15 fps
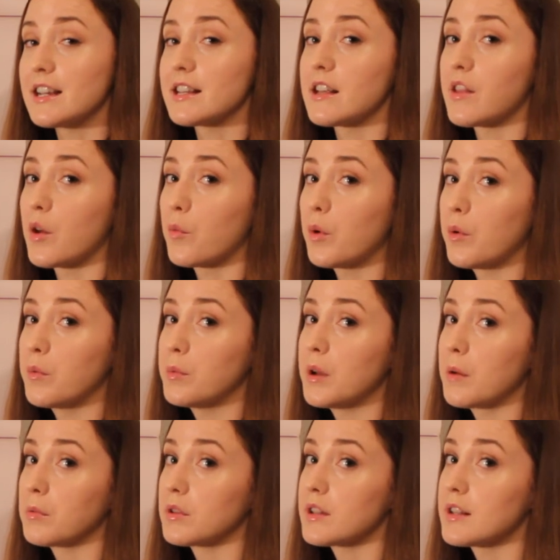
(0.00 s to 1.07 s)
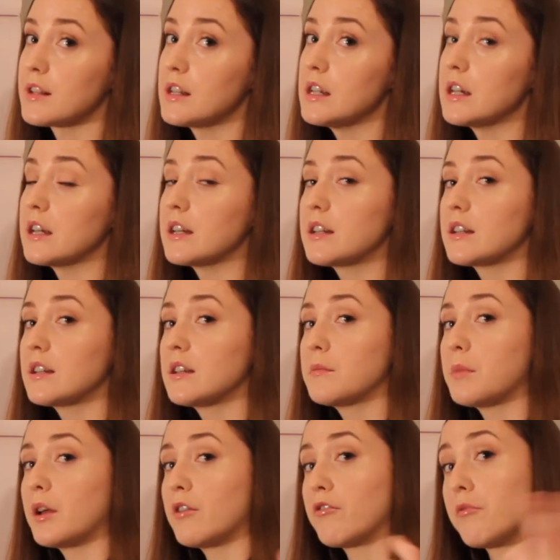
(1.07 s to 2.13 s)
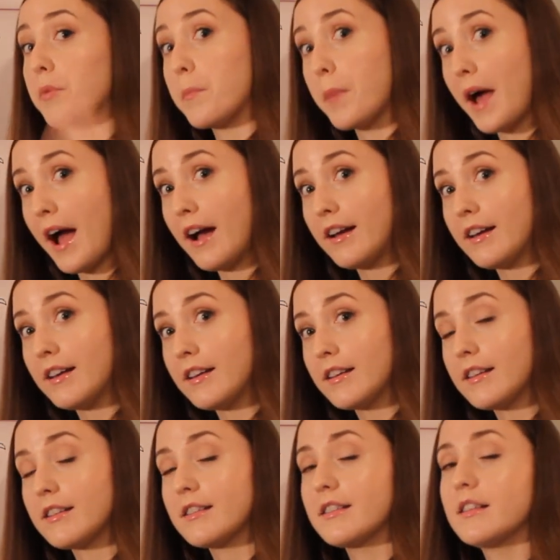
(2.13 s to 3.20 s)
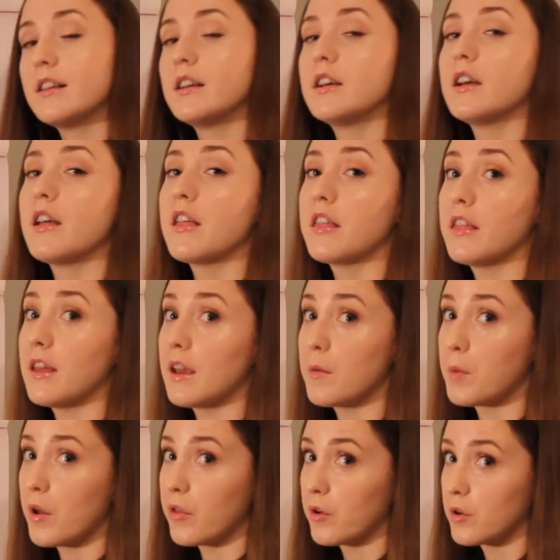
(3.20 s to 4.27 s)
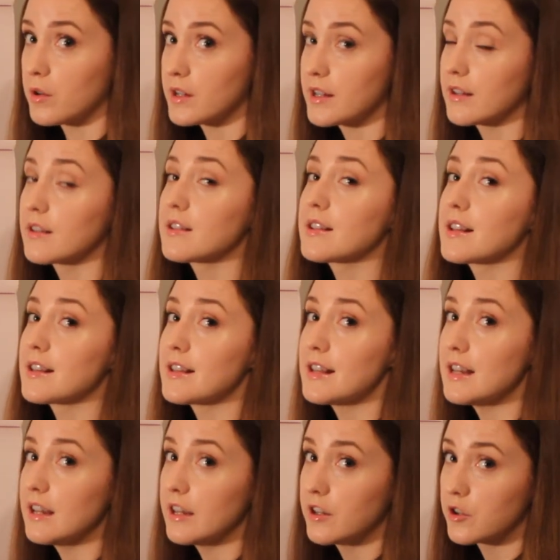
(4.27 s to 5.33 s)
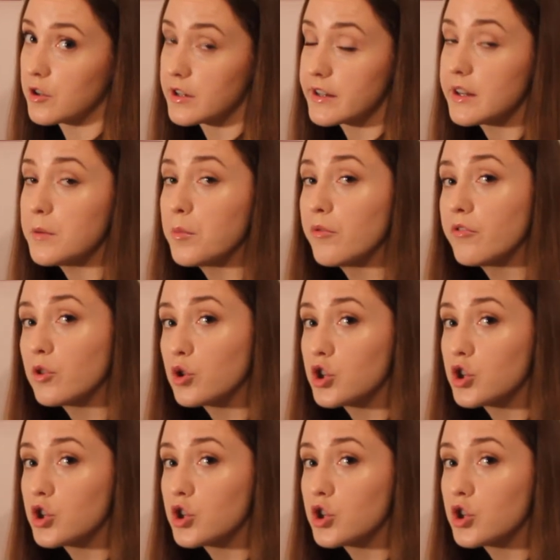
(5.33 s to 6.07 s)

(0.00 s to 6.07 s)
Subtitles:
said that we would be able to see it better from the back. Think about the gracilis as the inner seam of your